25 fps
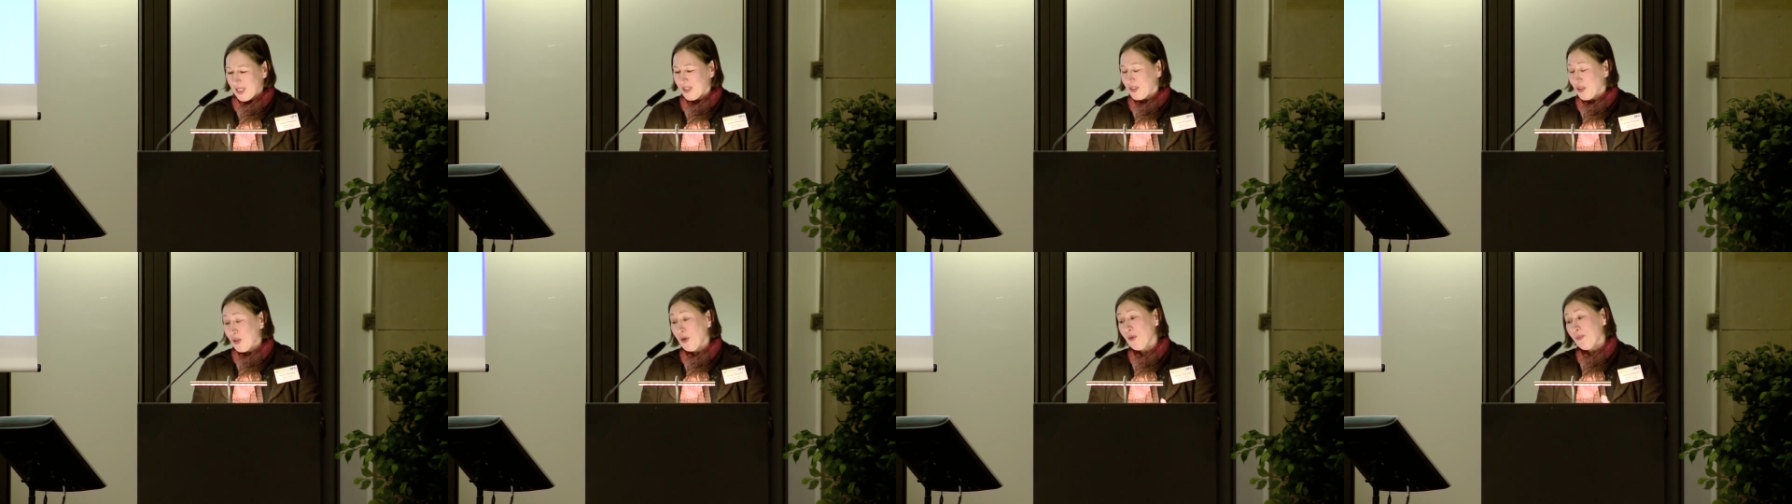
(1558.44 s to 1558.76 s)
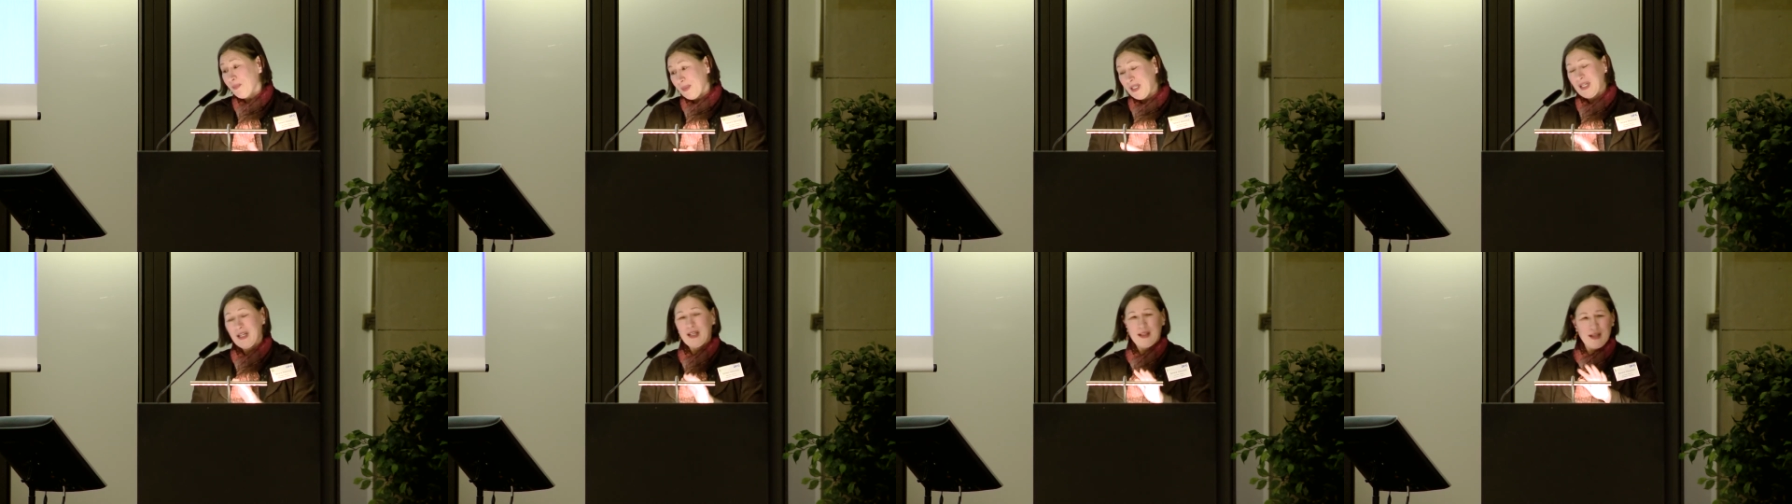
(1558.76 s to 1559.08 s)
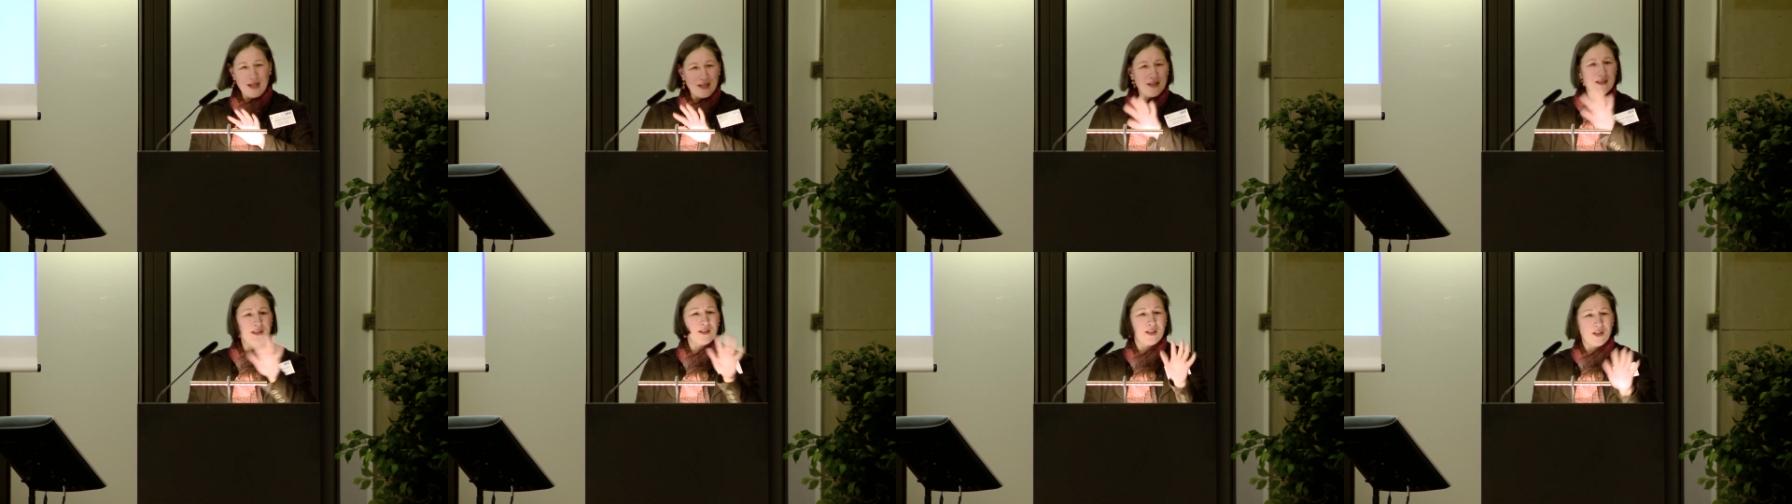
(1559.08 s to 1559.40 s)
So it,
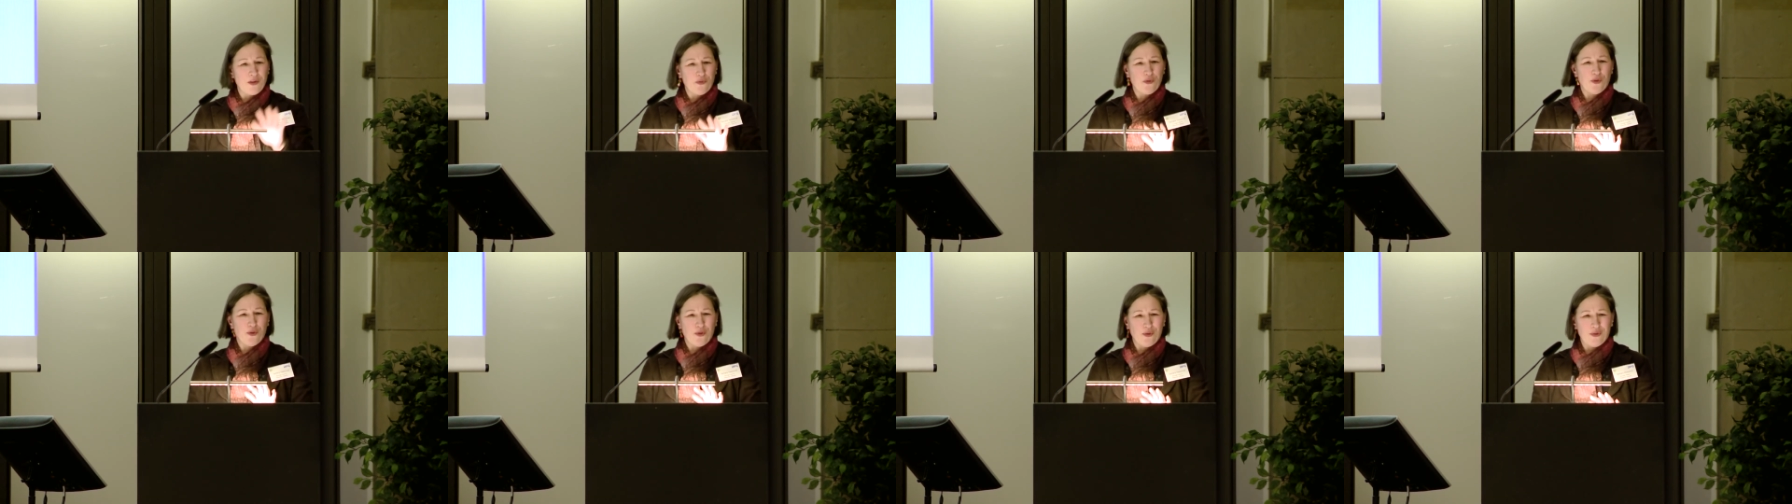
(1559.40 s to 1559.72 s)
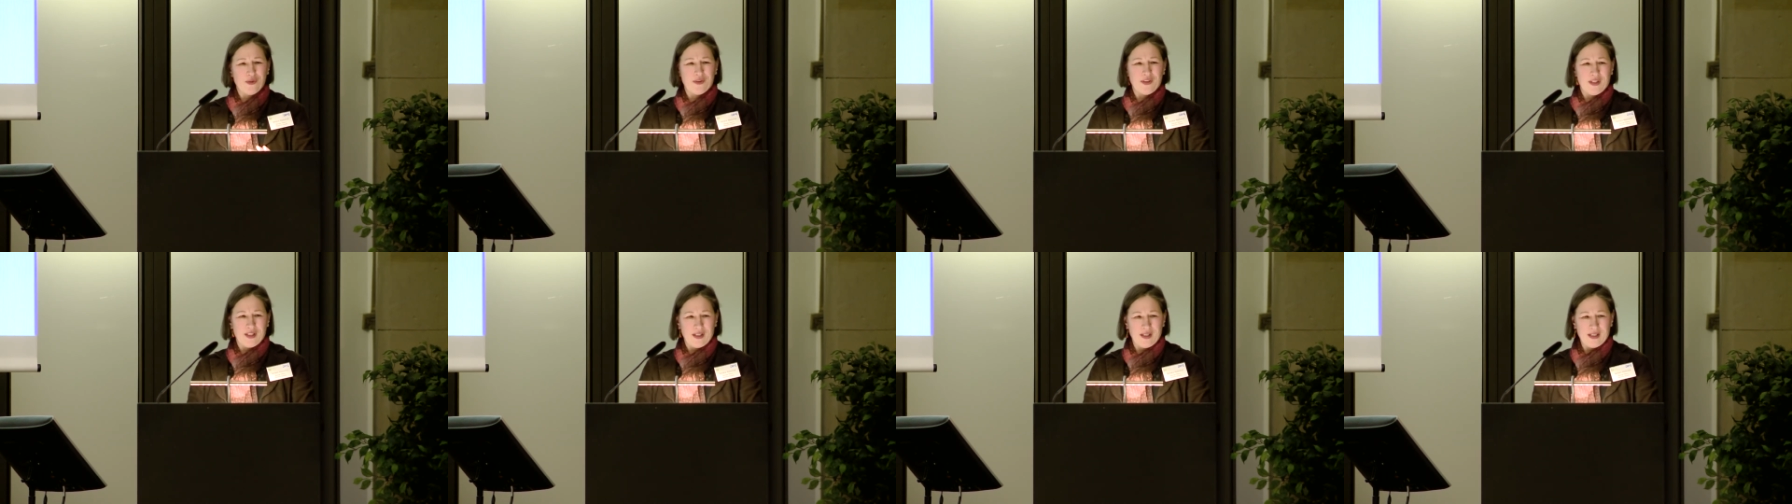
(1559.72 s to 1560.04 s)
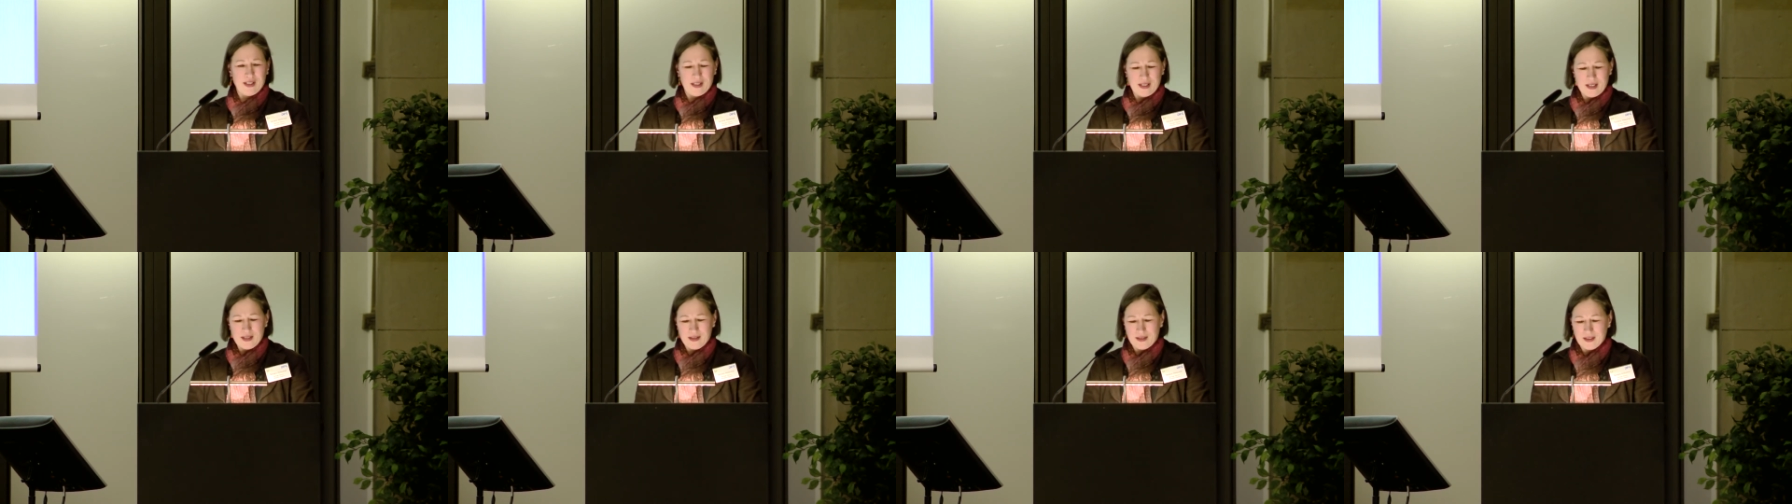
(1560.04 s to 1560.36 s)
it is difficult.
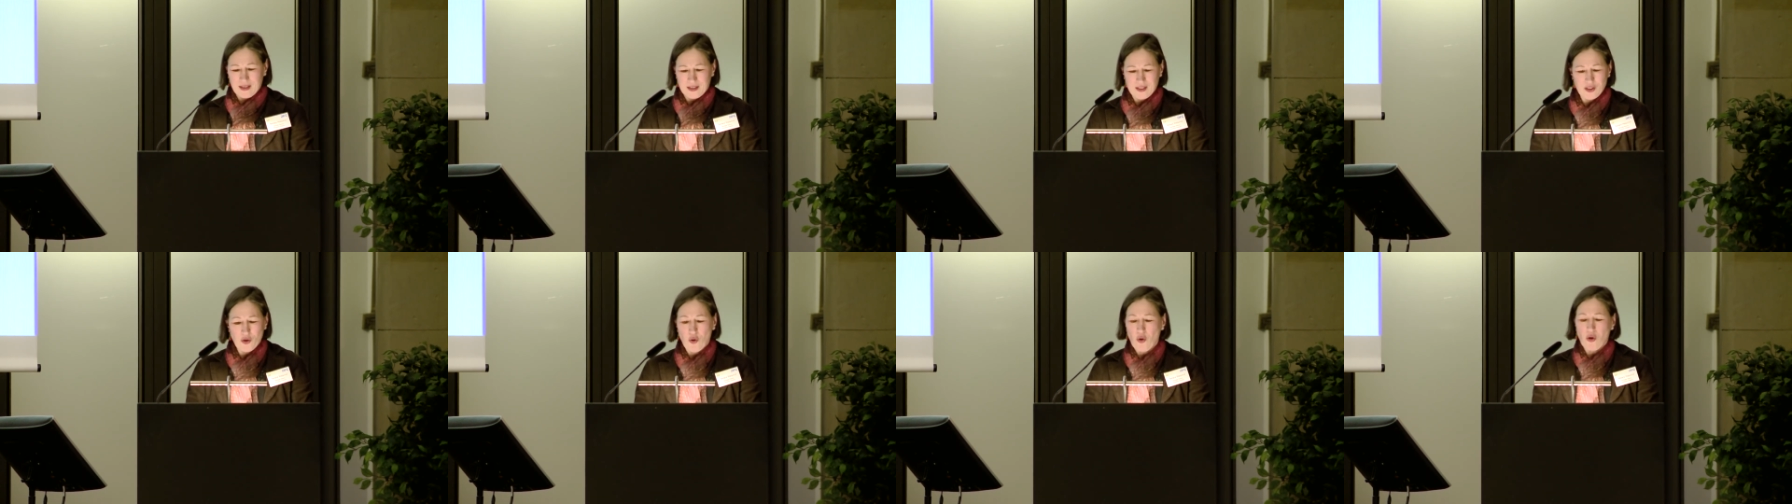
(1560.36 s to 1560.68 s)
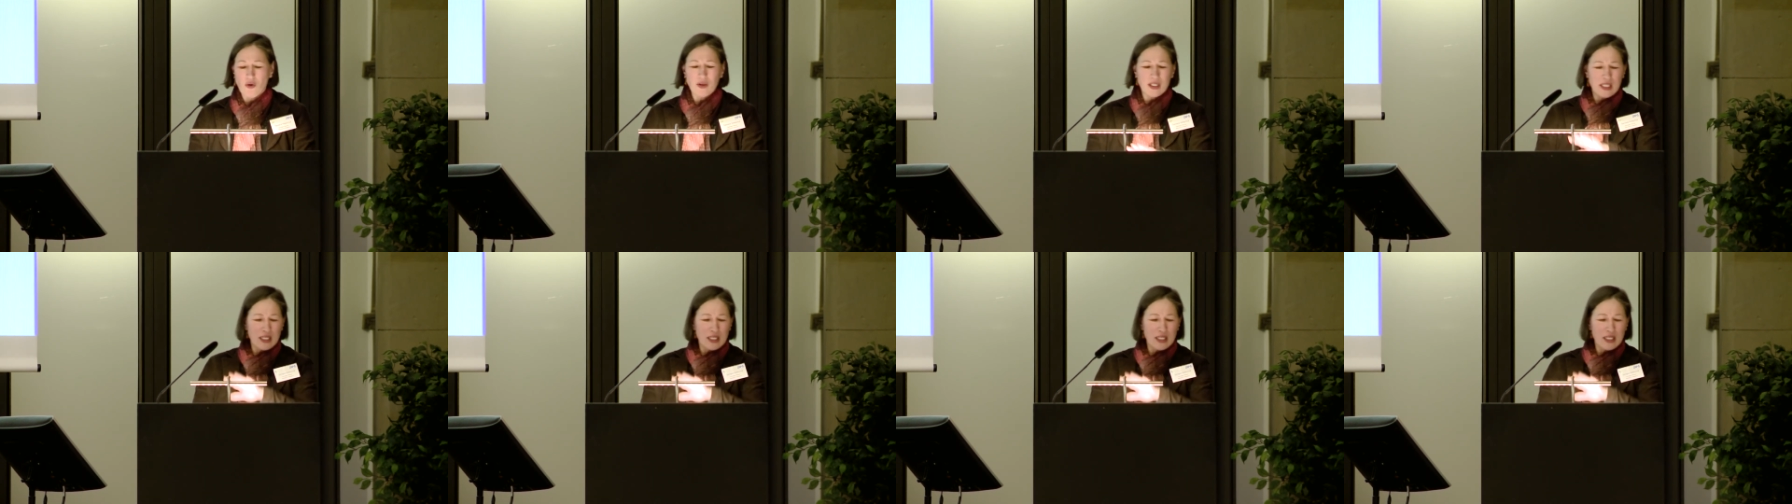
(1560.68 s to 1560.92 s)
It, it's, it's a whole